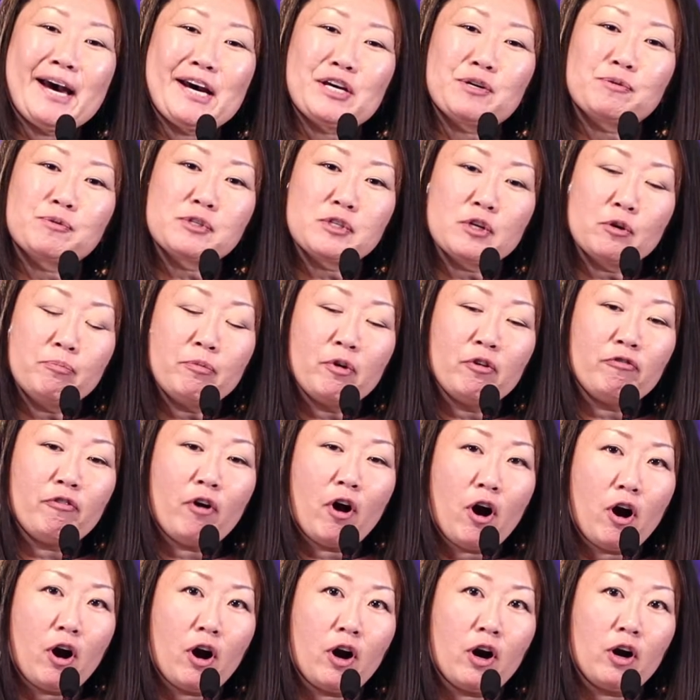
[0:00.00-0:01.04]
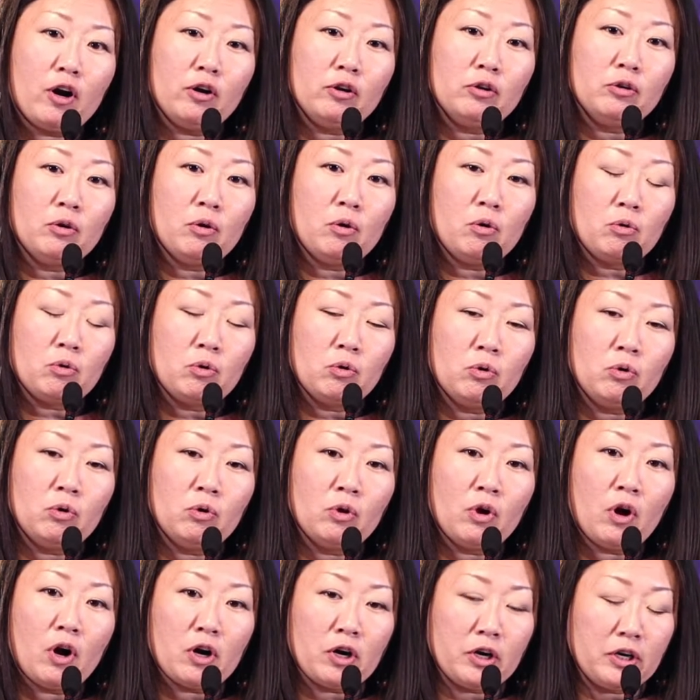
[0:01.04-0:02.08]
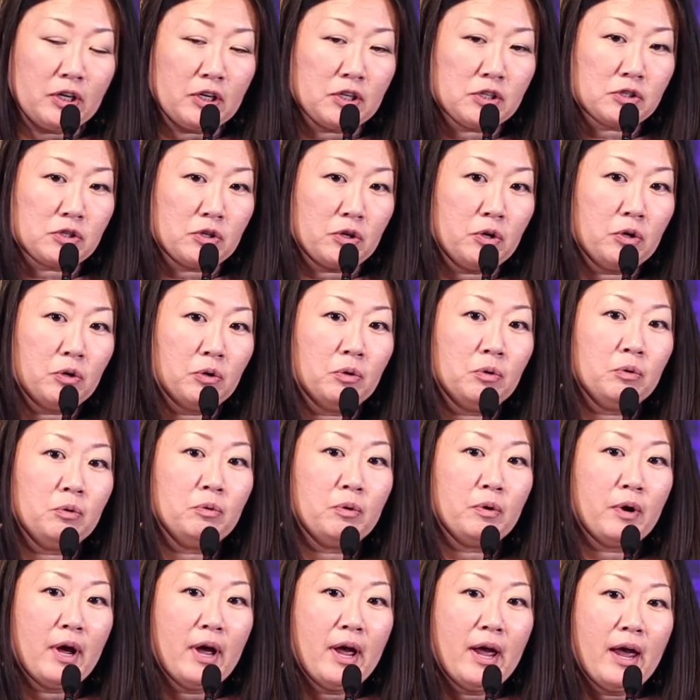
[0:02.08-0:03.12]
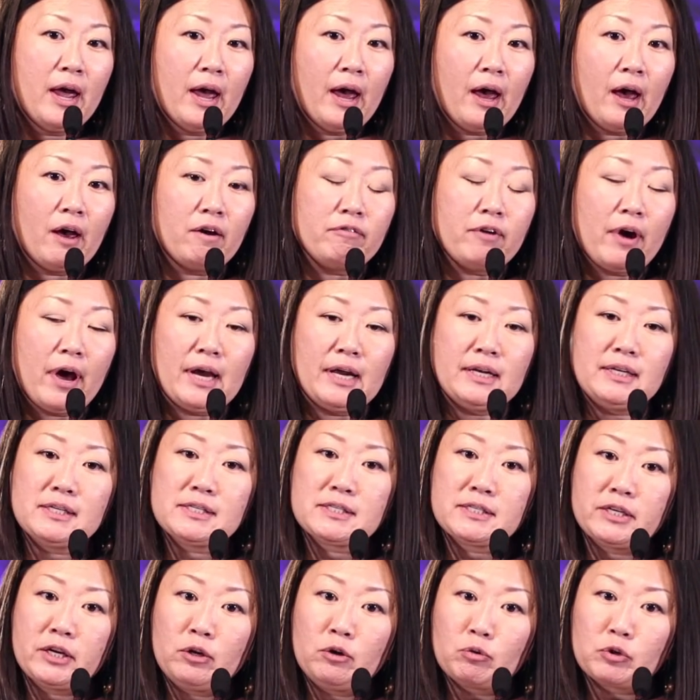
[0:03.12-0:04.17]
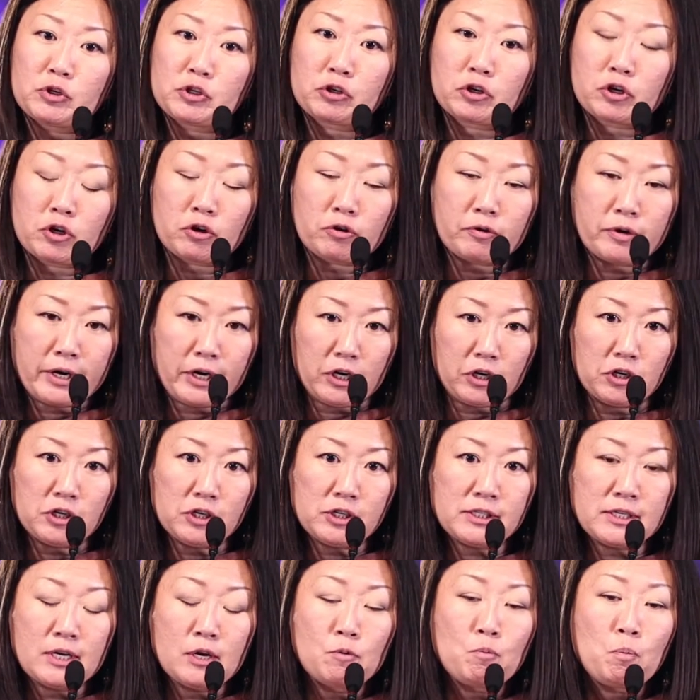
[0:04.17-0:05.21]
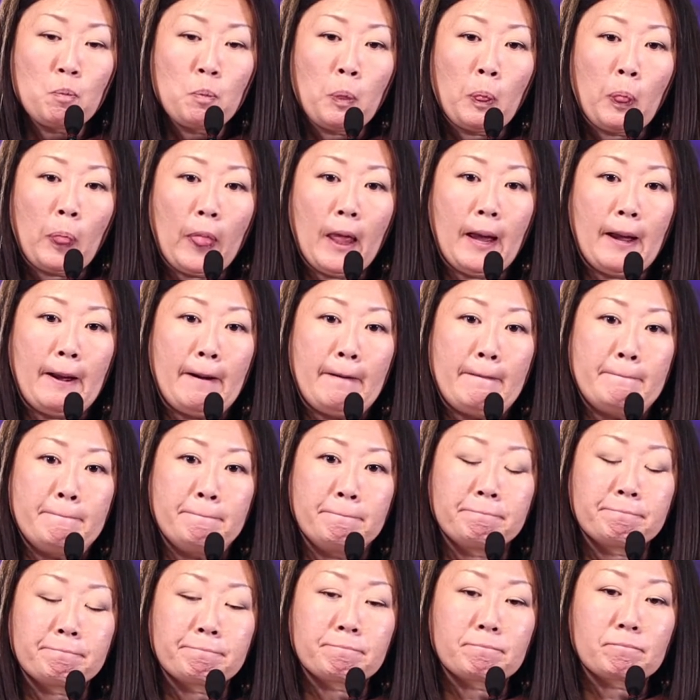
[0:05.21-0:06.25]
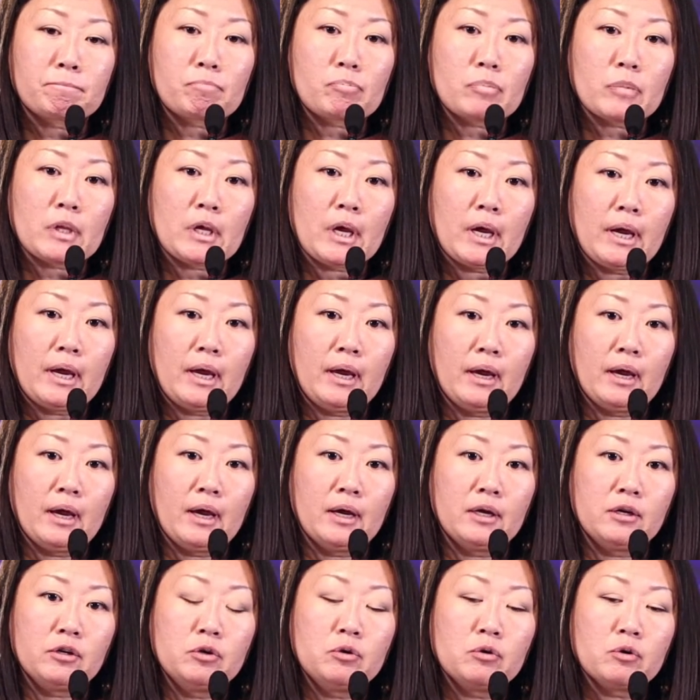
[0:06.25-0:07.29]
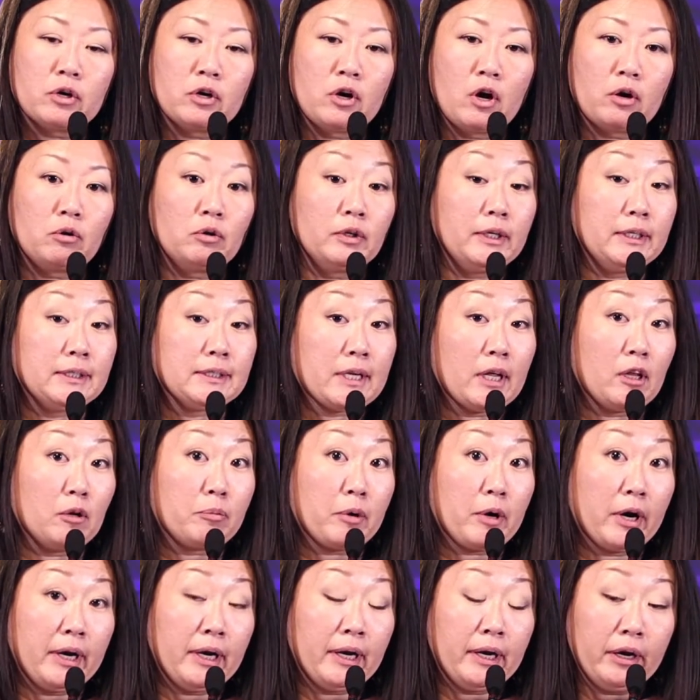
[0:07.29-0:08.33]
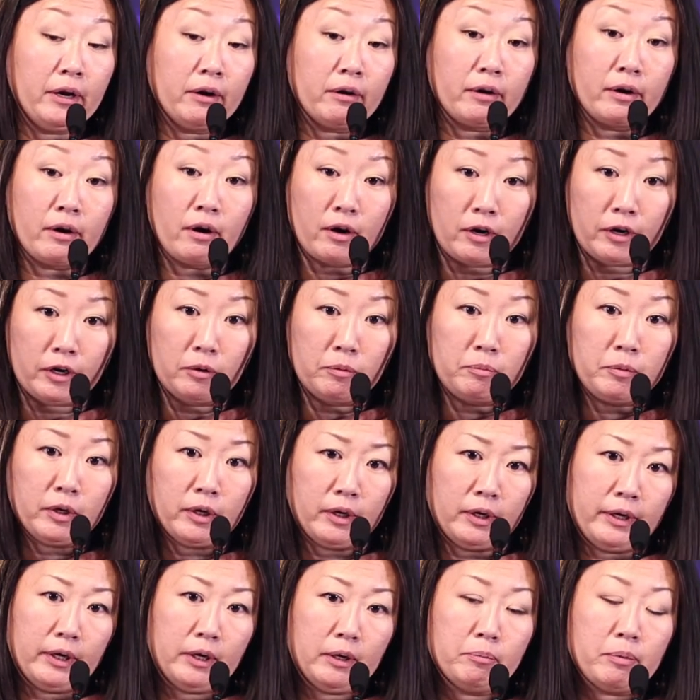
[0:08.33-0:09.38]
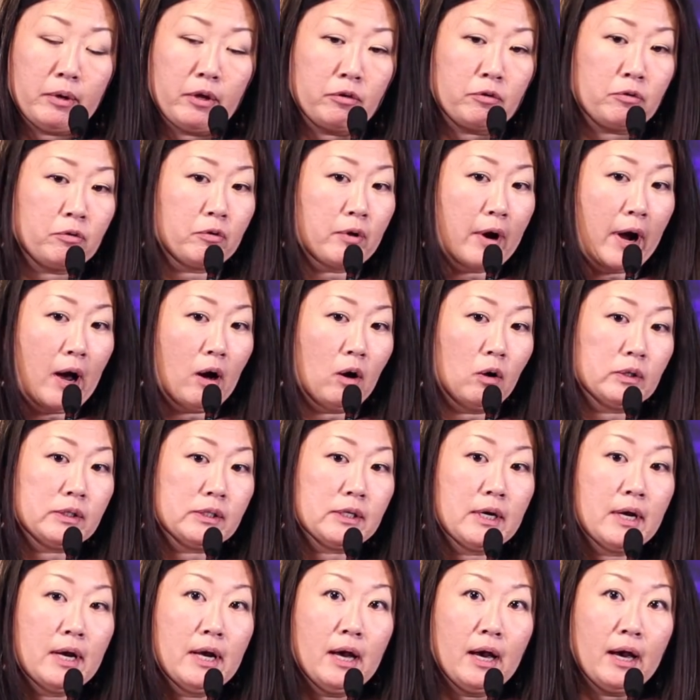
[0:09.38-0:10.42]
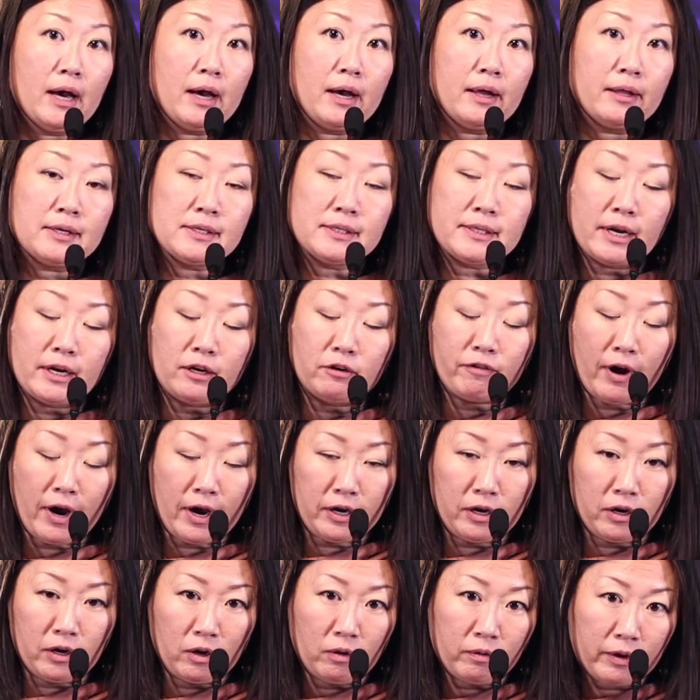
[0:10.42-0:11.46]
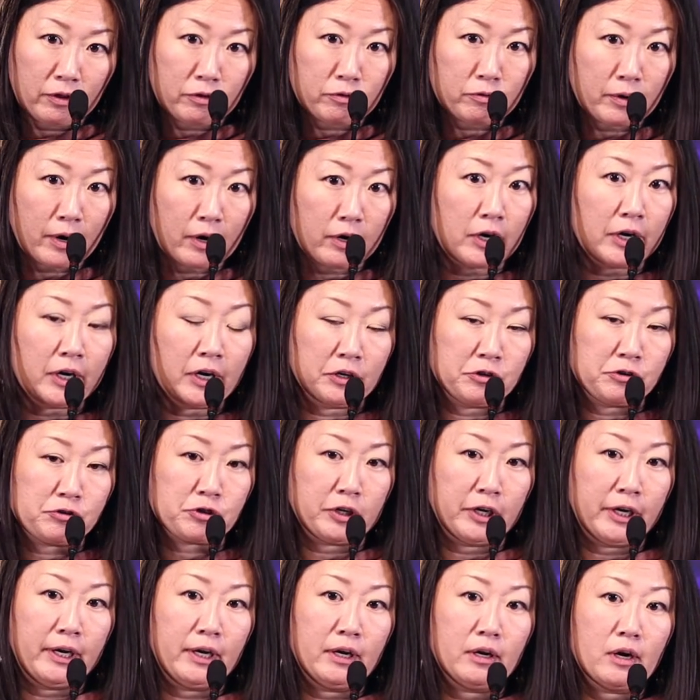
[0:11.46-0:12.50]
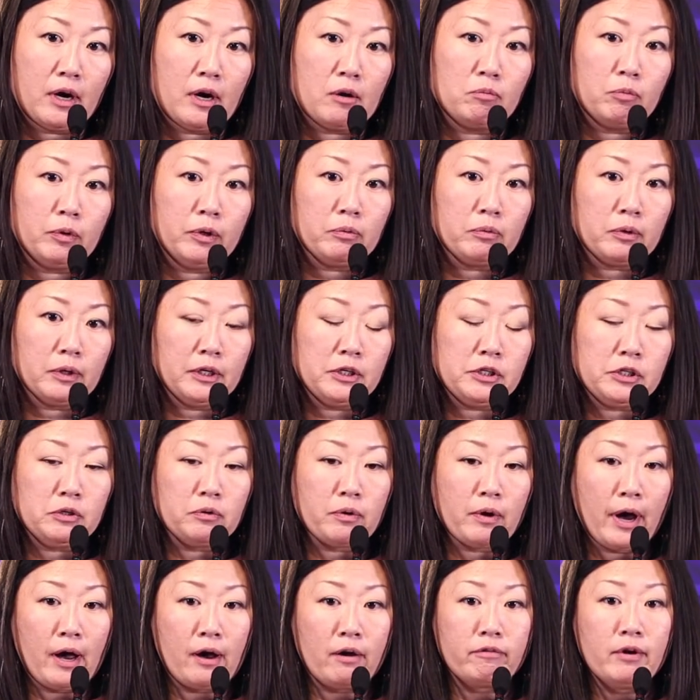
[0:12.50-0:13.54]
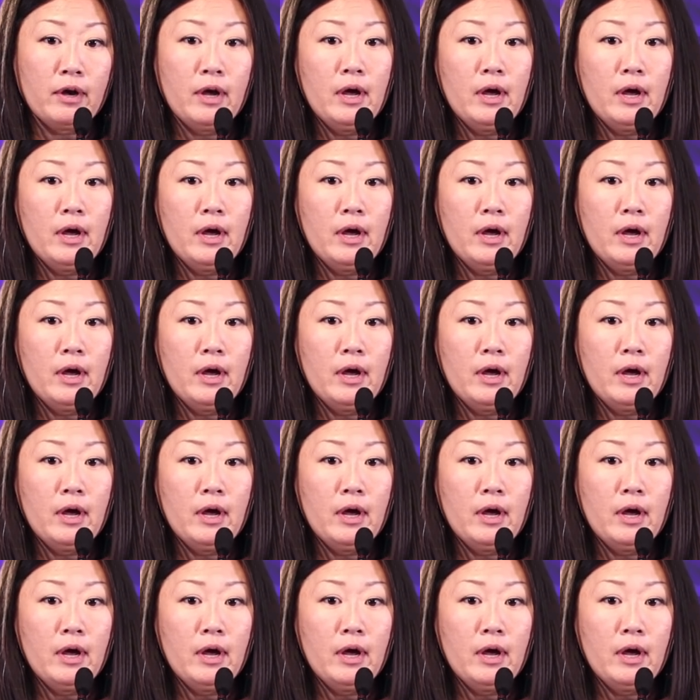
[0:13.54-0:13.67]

some of our local artists who have had distinguished careers and who are not only celebrated here in our community, but throughout the state of Idaho and throughout our country. We really do have